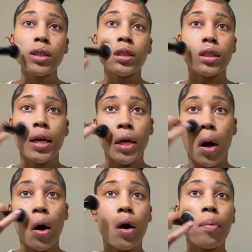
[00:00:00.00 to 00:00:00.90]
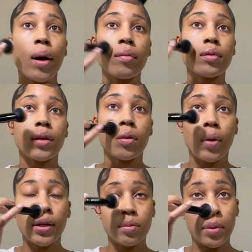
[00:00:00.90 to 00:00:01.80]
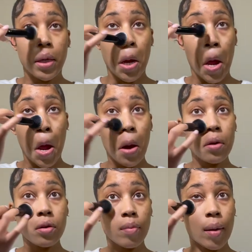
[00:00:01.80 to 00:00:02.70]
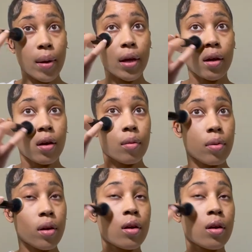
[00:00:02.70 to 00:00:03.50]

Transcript: just let y'all probably watch me do my makeup.